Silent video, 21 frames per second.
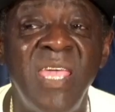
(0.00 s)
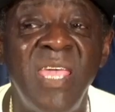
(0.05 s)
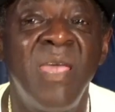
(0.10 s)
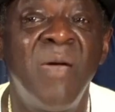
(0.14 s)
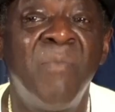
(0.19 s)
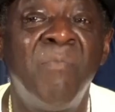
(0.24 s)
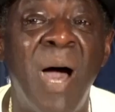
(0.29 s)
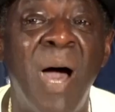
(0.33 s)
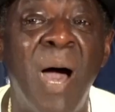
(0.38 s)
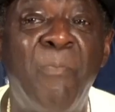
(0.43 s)

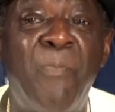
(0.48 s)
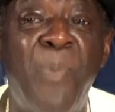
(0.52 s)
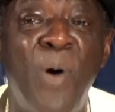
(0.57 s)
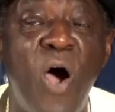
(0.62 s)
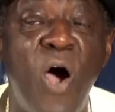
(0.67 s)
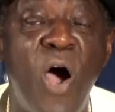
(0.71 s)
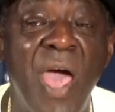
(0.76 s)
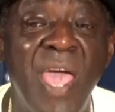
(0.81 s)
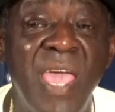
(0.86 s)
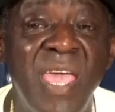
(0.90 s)
my
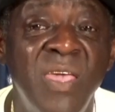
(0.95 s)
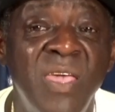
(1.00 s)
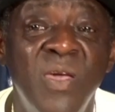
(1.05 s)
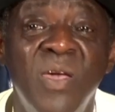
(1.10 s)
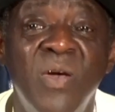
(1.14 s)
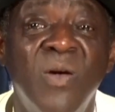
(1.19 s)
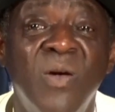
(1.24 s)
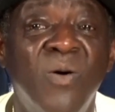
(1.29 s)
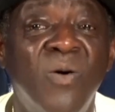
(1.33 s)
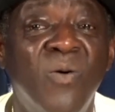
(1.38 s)
boy,
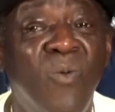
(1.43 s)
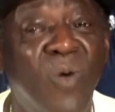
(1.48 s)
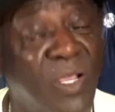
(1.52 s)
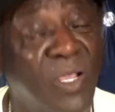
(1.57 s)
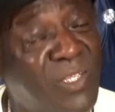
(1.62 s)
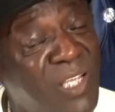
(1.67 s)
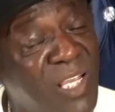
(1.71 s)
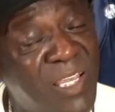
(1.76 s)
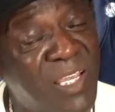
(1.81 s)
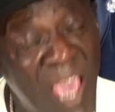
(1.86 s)

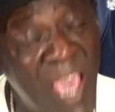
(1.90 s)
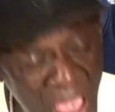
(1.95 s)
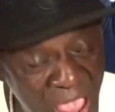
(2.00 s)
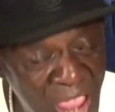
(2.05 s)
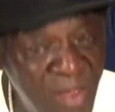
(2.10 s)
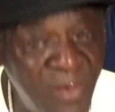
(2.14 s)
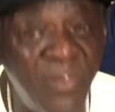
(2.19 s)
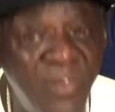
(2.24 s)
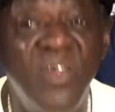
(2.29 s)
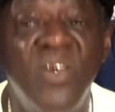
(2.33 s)
once
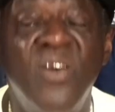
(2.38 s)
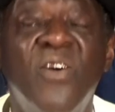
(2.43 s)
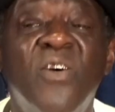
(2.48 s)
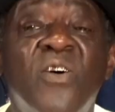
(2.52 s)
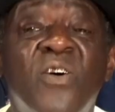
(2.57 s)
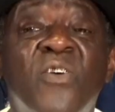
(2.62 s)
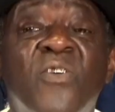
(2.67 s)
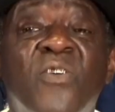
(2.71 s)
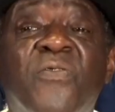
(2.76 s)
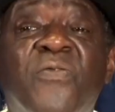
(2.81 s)
again,
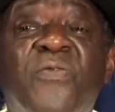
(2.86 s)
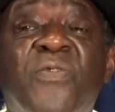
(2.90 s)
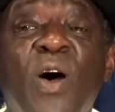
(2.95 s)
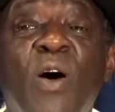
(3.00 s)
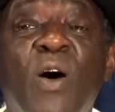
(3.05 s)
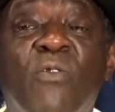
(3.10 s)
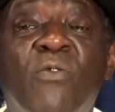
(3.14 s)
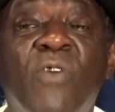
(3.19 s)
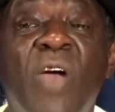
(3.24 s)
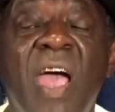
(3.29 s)

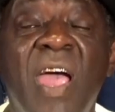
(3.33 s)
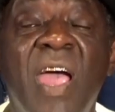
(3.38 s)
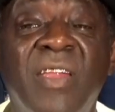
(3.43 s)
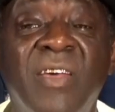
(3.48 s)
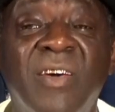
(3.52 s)
Flo Rida.